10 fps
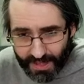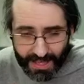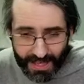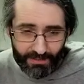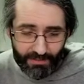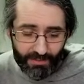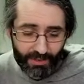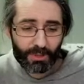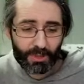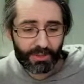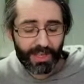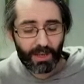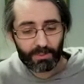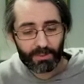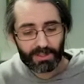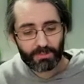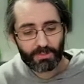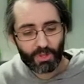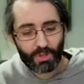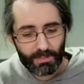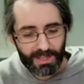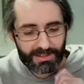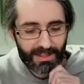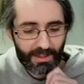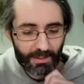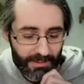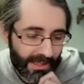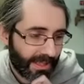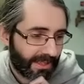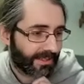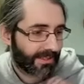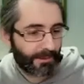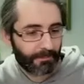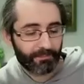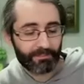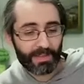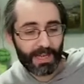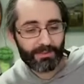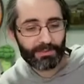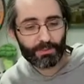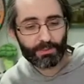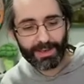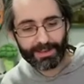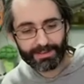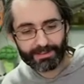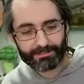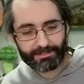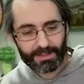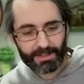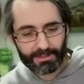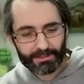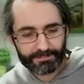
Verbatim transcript: Has volume gone down with this new mix setup? Yes. I have a new mic here.